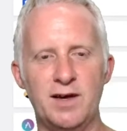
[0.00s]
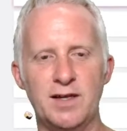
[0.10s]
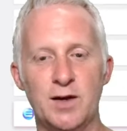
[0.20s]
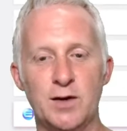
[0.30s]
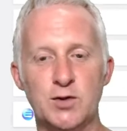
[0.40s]

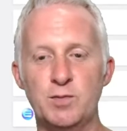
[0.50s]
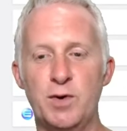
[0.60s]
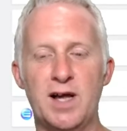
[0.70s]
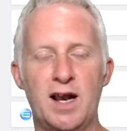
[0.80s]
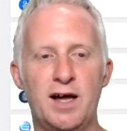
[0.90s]
they
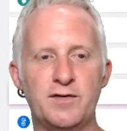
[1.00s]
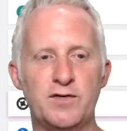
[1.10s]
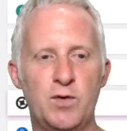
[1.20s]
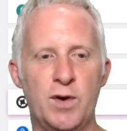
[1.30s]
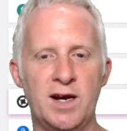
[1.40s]
support a lot of
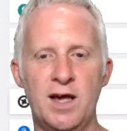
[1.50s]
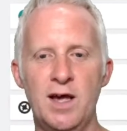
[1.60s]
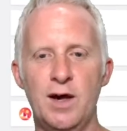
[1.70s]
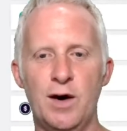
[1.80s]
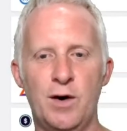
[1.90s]
coin
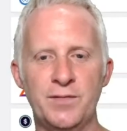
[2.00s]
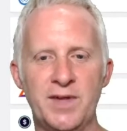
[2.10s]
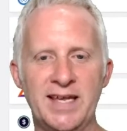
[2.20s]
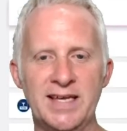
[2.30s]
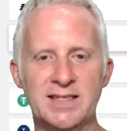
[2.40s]
on the
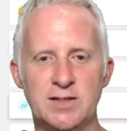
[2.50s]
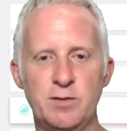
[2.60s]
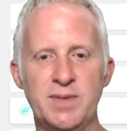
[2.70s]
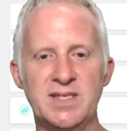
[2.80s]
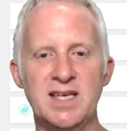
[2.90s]
list. So
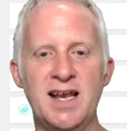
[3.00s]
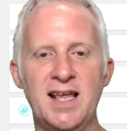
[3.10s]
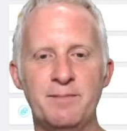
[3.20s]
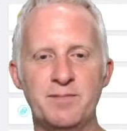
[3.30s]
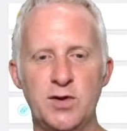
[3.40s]

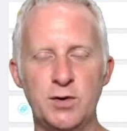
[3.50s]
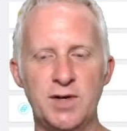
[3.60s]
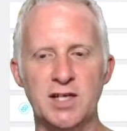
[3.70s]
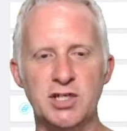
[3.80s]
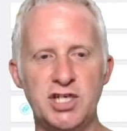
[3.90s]
basically, you
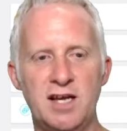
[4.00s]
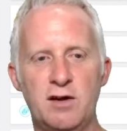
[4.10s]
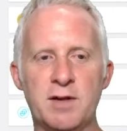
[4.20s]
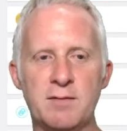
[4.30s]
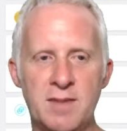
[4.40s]
can check
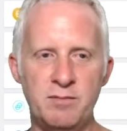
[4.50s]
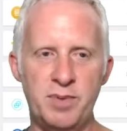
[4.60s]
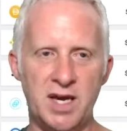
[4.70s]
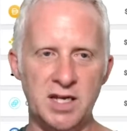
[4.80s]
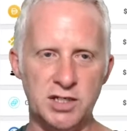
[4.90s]
on the main
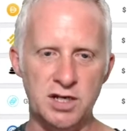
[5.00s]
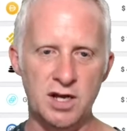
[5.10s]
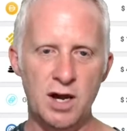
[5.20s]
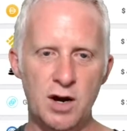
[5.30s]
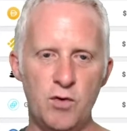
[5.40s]
page
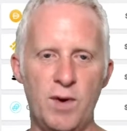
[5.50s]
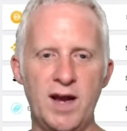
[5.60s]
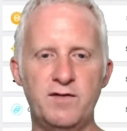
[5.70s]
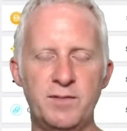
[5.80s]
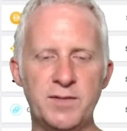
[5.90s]
right
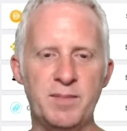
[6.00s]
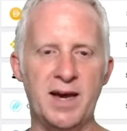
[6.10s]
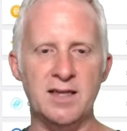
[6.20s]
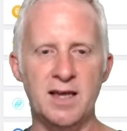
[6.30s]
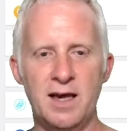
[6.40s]
from the bat